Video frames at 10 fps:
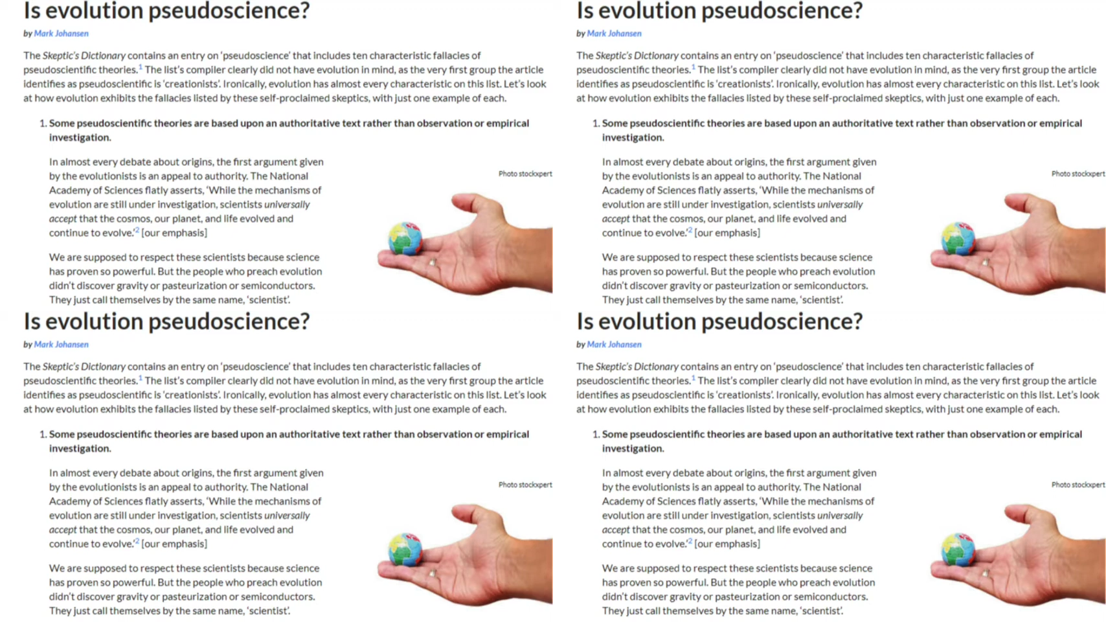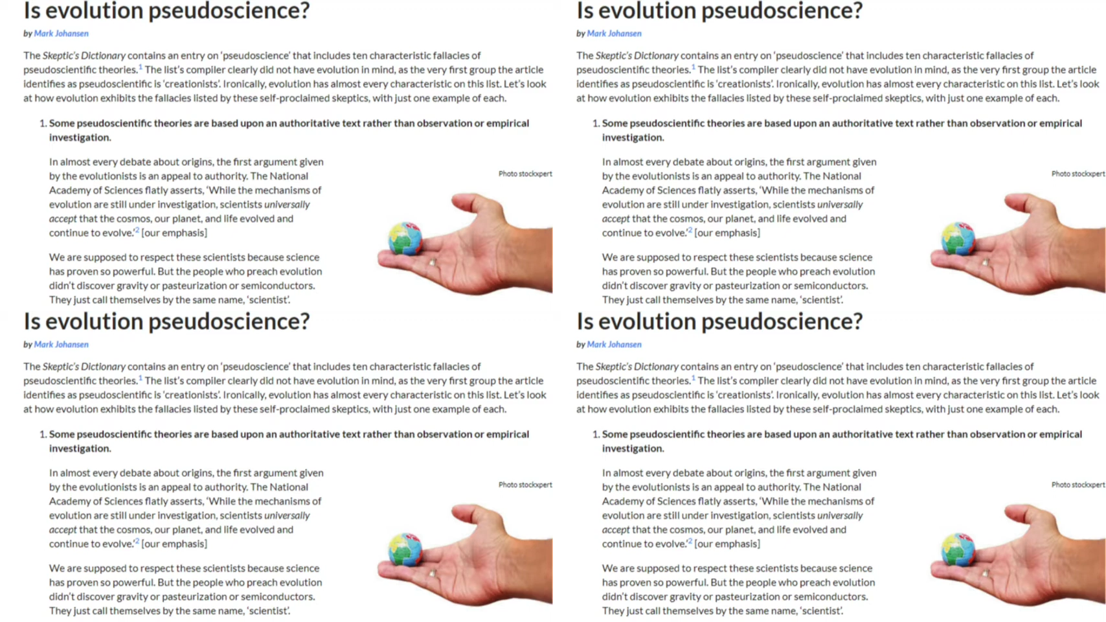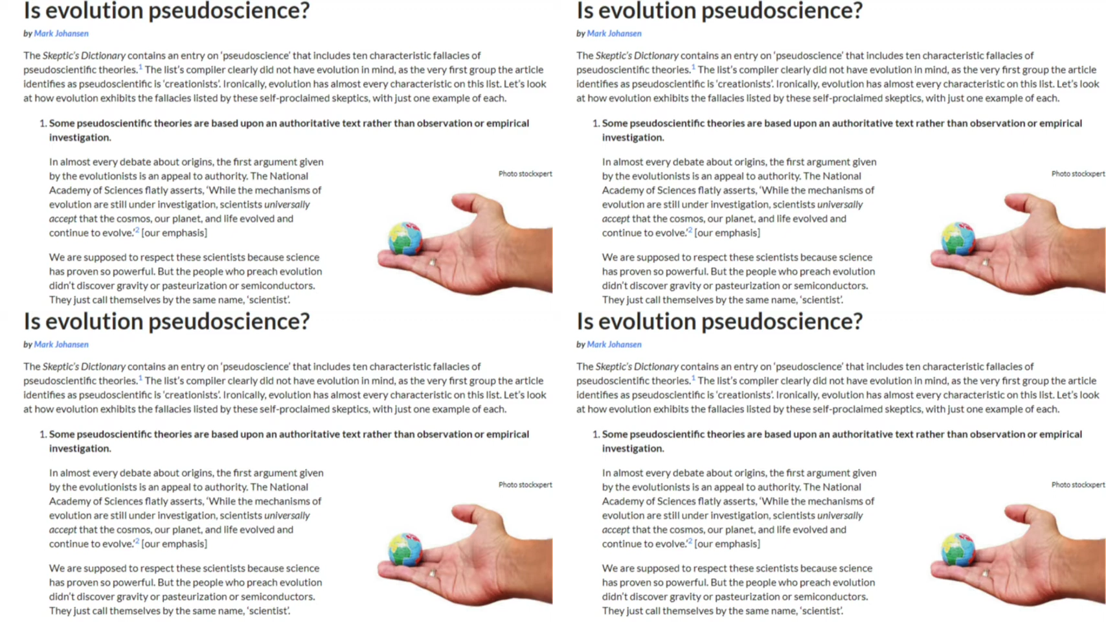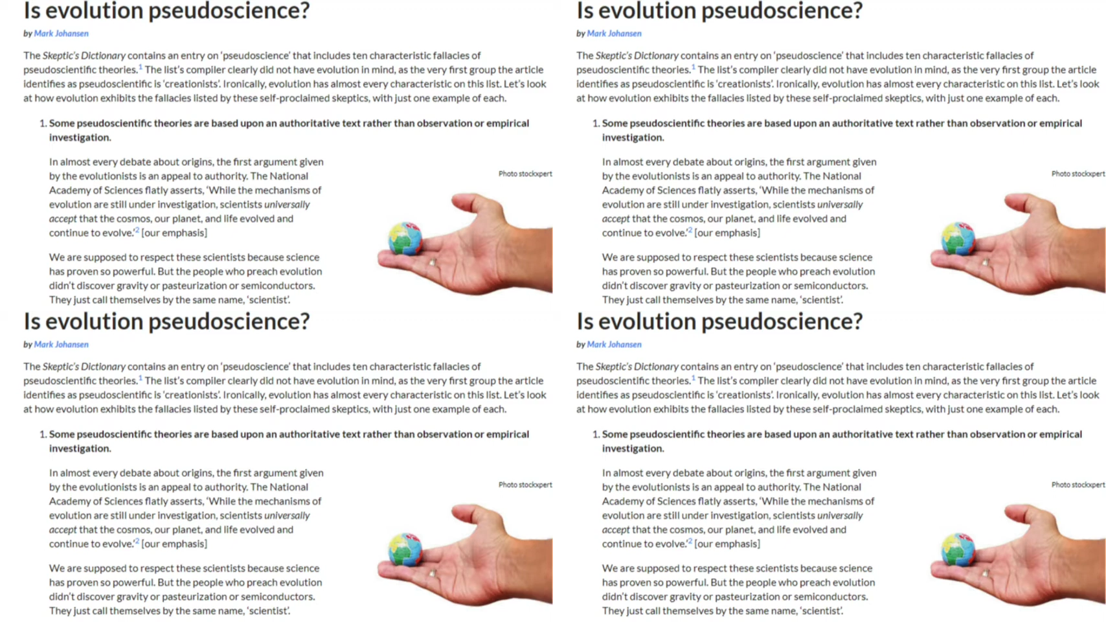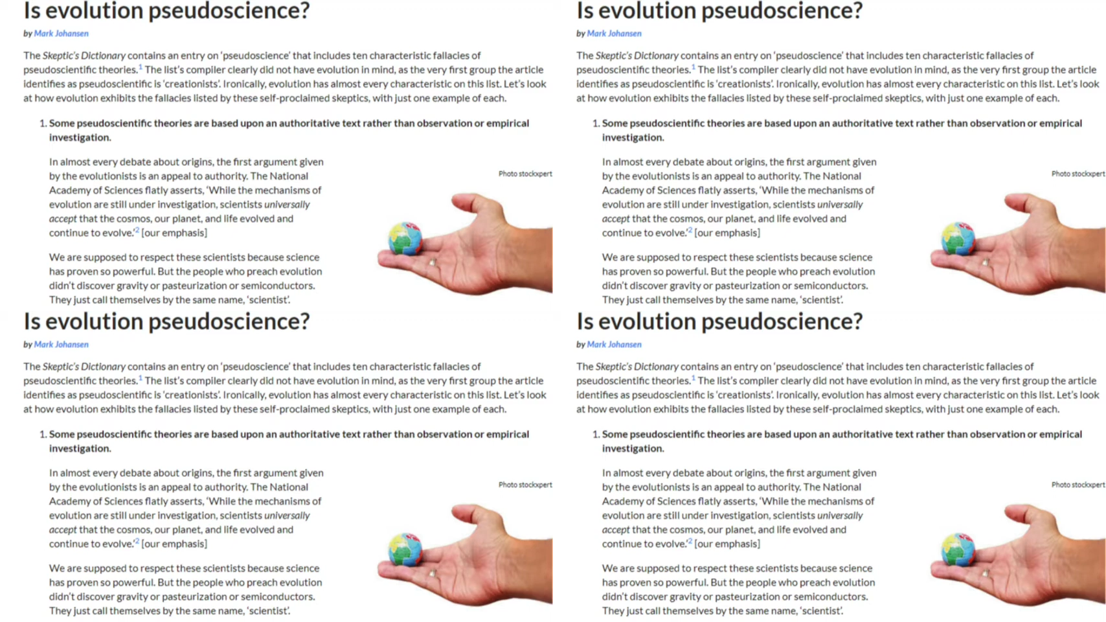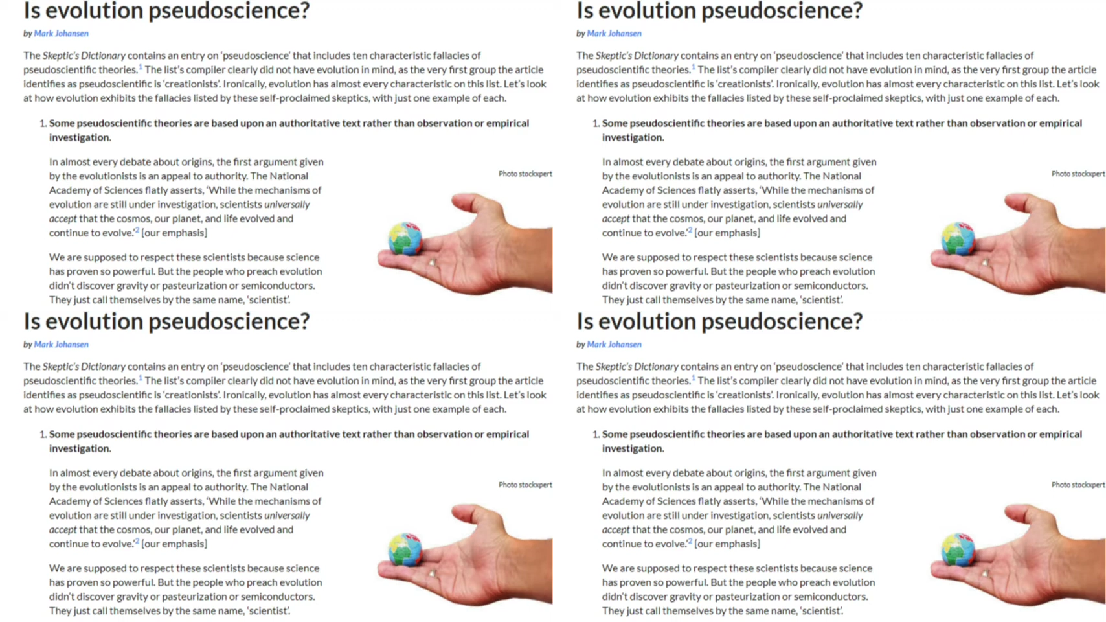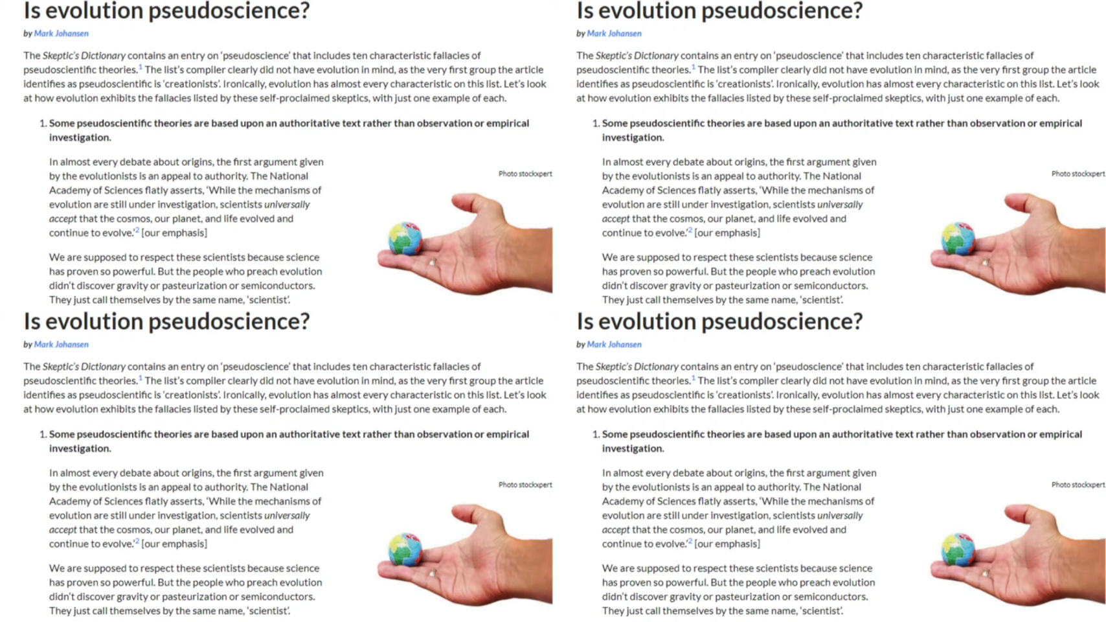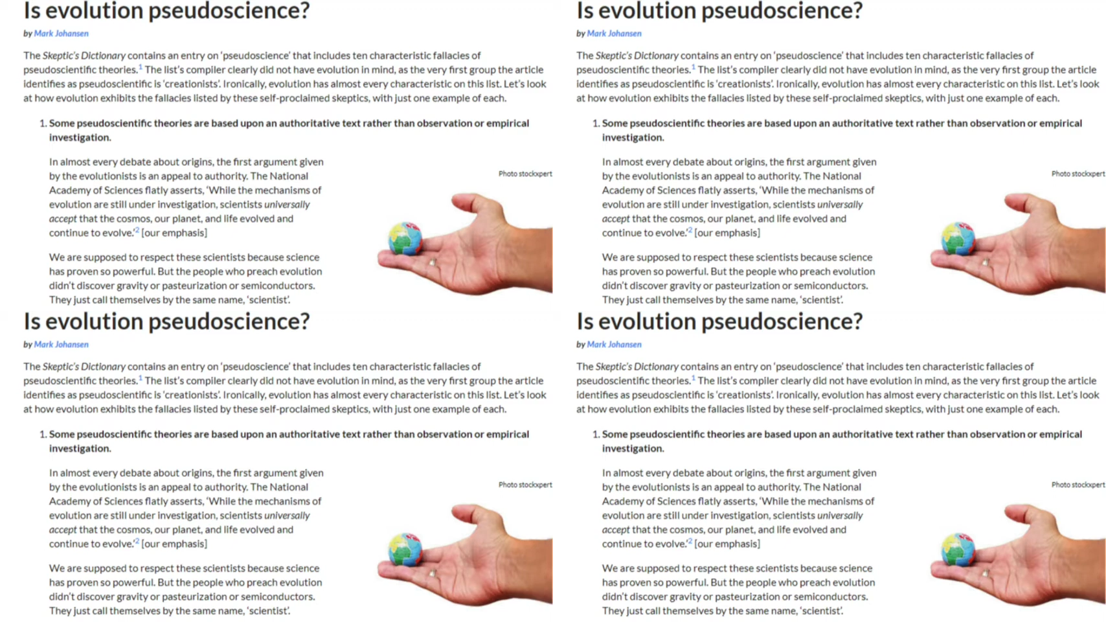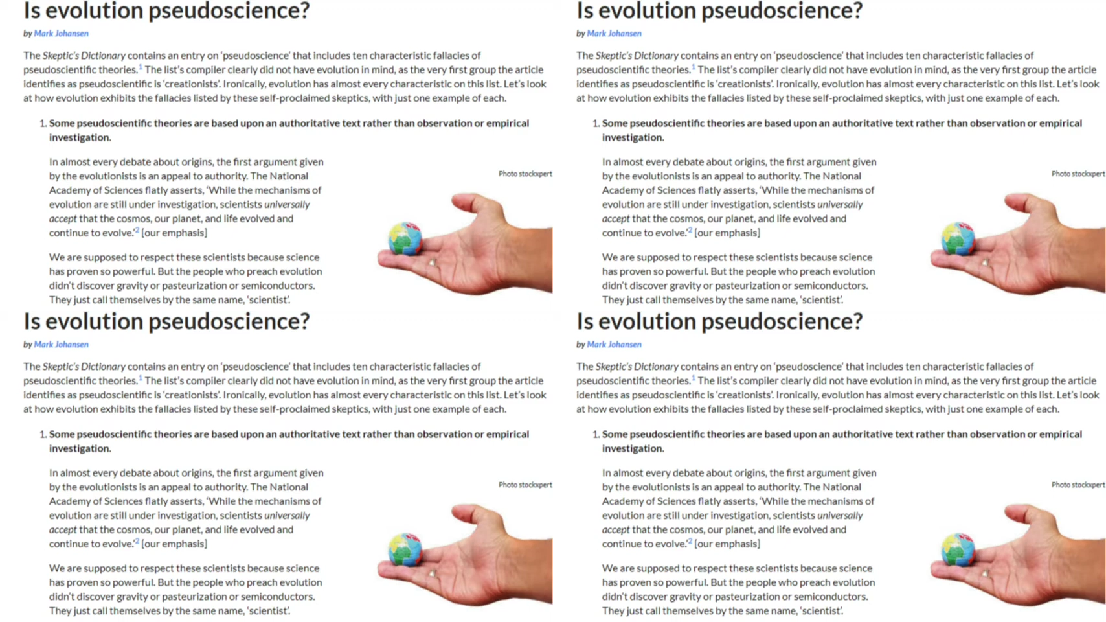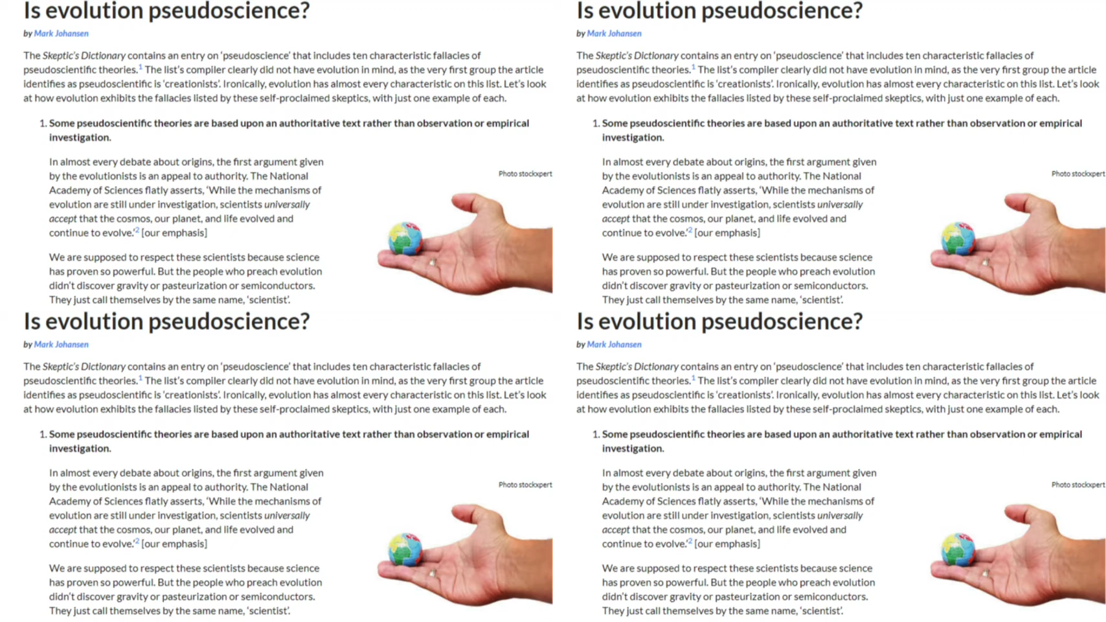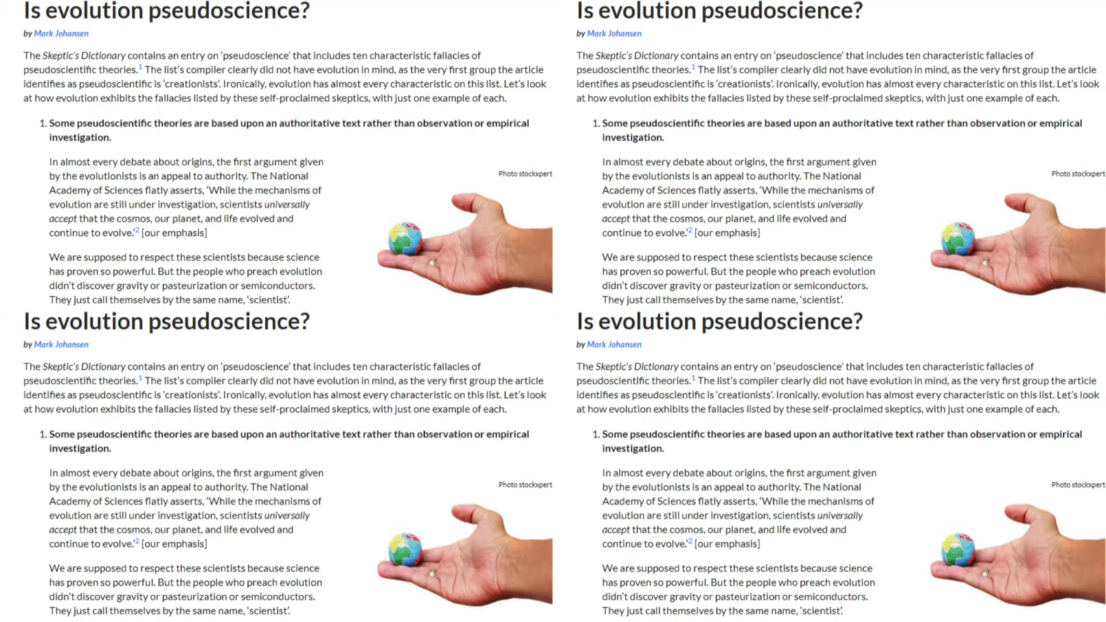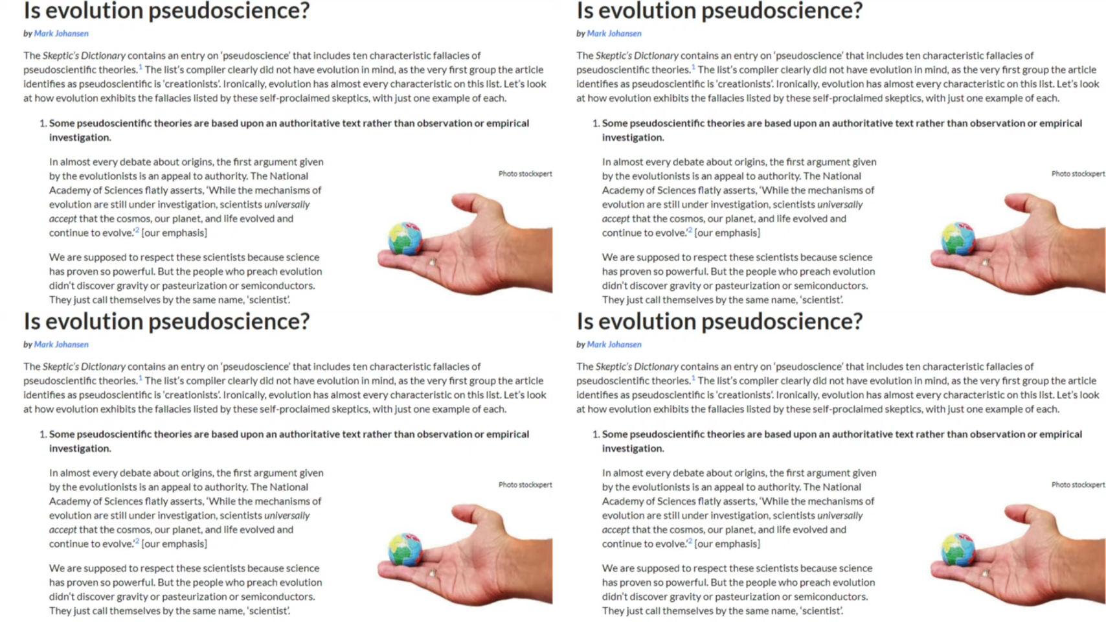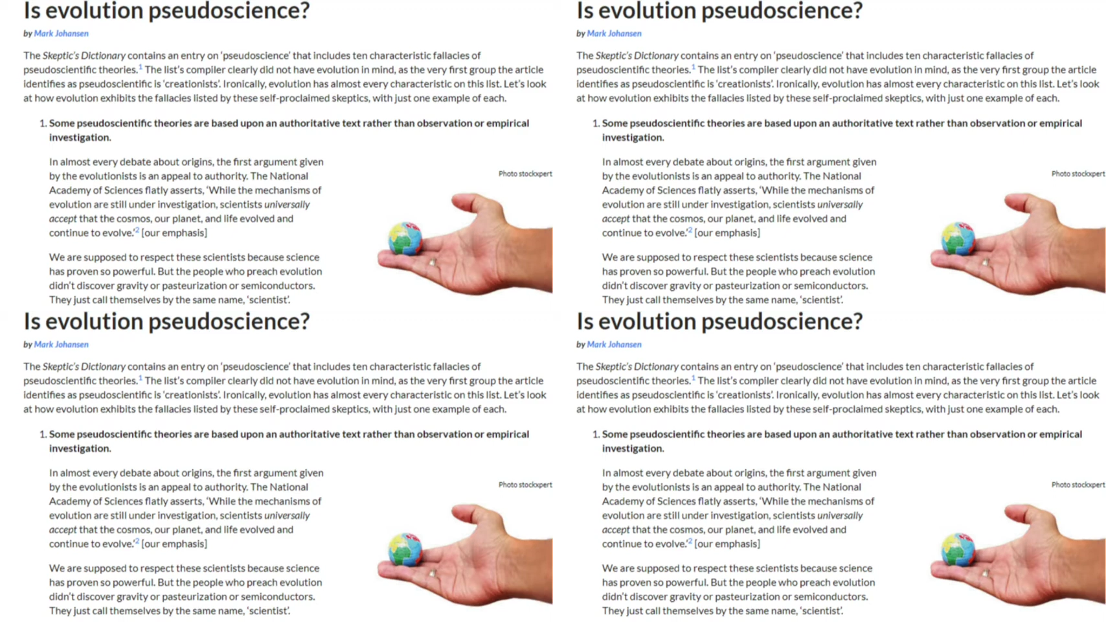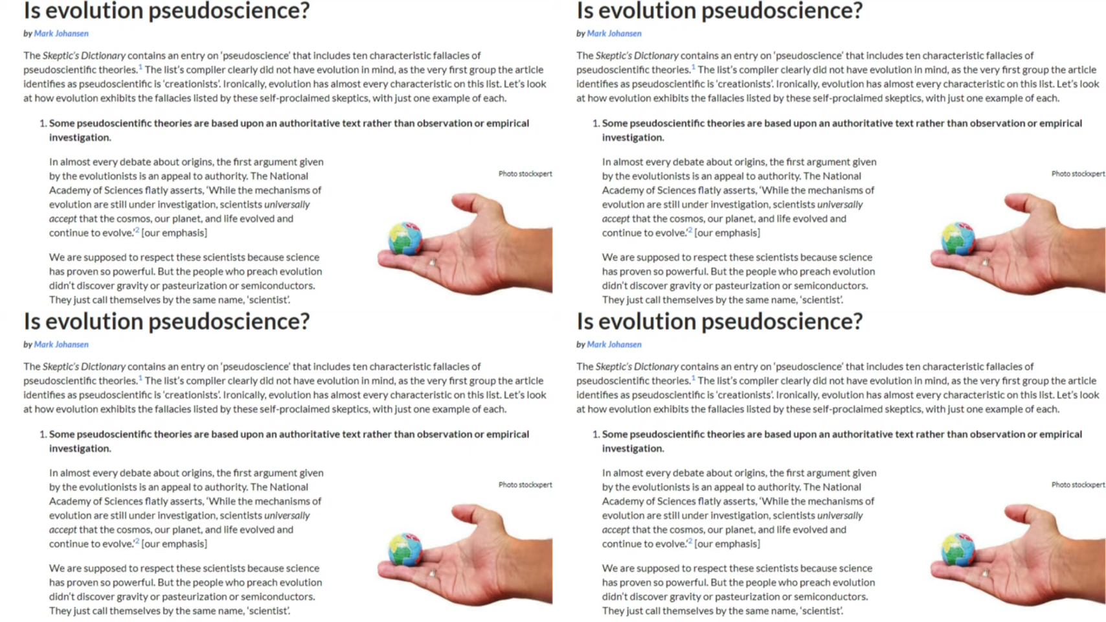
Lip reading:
(no speaker visible)